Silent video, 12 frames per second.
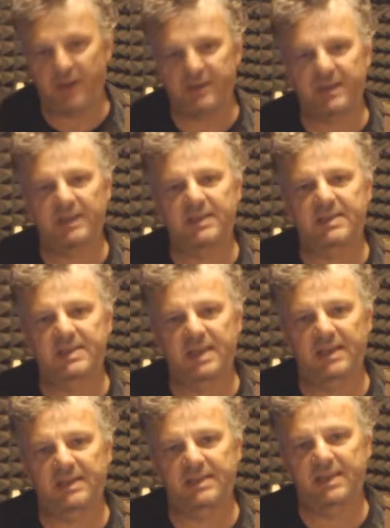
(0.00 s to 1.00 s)
pot, it
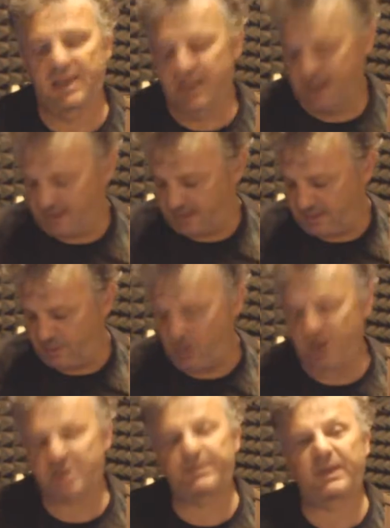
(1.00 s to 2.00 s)
sets the
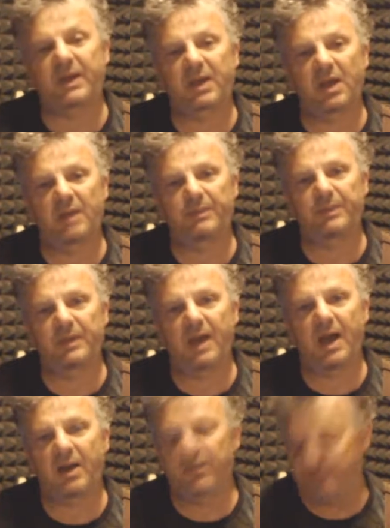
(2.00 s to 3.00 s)
bridge pickup
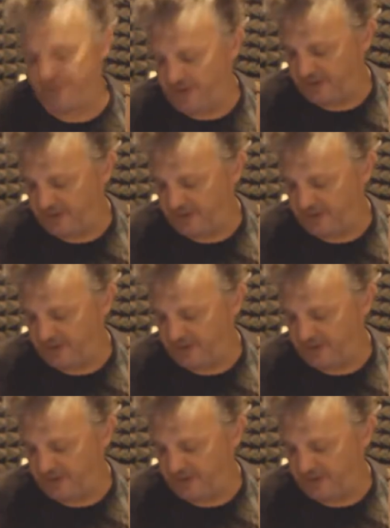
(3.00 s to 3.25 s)
out of